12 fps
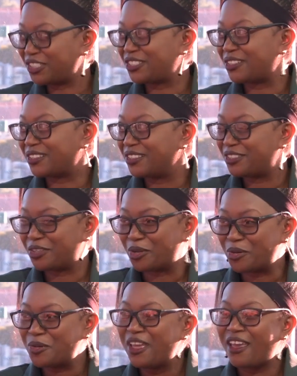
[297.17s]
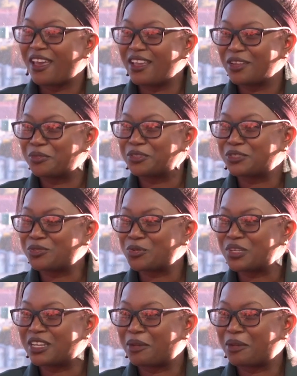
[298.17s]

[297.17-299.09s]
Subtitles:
you know, and he was talking